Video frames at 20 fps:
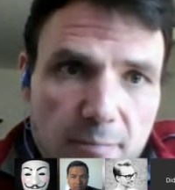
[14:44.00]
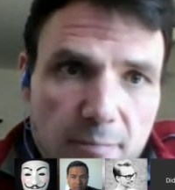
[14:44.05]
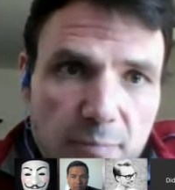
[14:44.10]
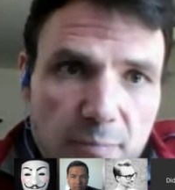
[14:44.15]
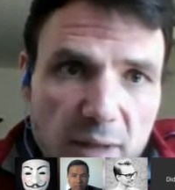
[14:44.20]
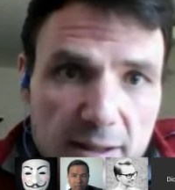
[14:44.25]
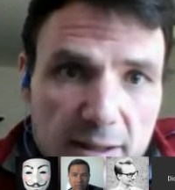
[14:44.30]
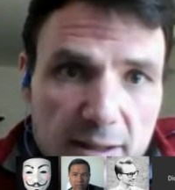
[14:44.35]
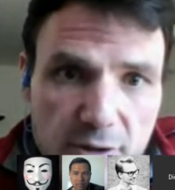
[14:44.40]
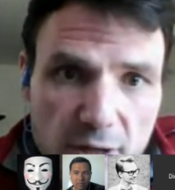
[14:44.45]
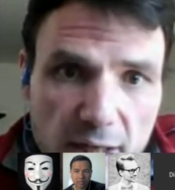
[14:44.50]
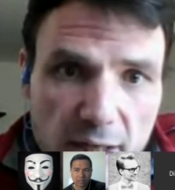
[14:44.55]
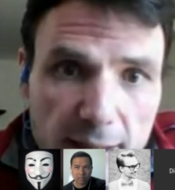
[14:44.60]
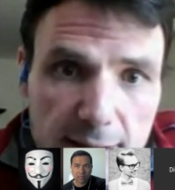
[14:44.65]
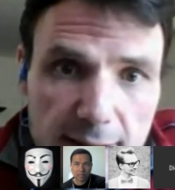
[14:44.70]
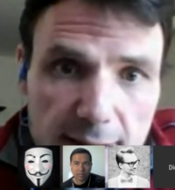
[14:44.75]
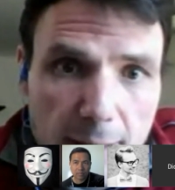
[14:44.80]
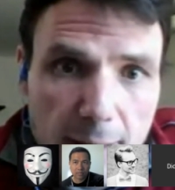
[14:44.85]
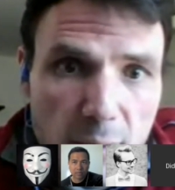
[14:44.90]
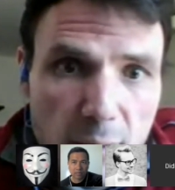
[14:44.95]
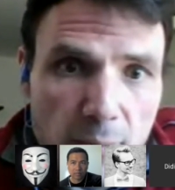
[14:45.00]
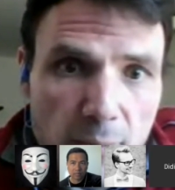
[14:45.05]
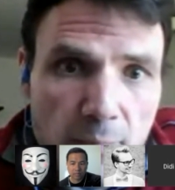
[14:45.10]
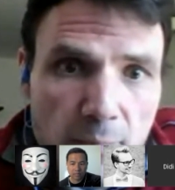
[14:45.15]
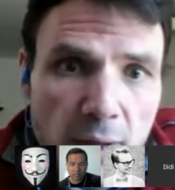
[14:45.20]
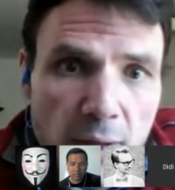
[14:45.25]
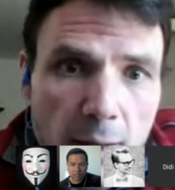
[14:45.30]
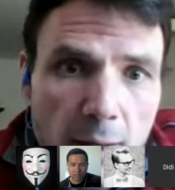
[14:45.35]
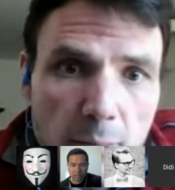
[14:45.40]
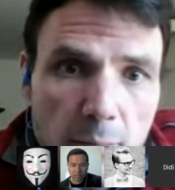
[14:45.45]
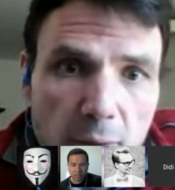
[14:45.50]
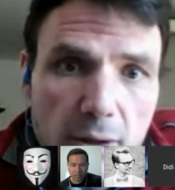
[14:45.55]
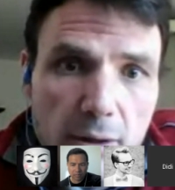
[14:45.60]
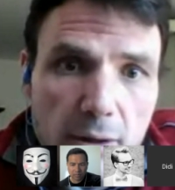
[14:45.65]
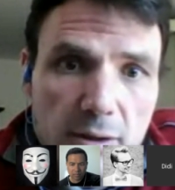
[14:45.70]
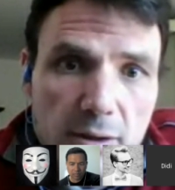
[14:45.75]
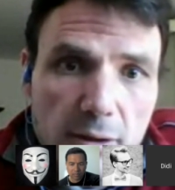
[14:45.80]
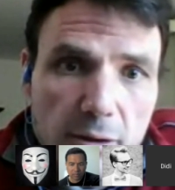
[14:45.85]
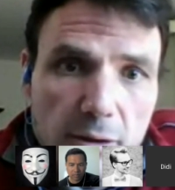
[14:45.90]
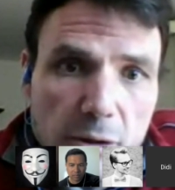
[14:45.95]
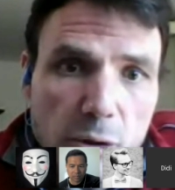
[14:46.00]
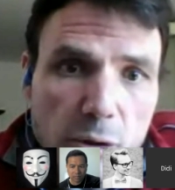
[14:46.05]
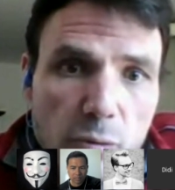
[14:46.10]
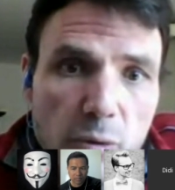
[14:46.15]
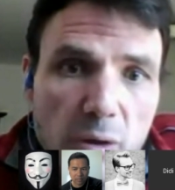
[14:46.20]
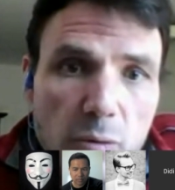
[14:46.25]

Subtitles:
as the next step. Because also we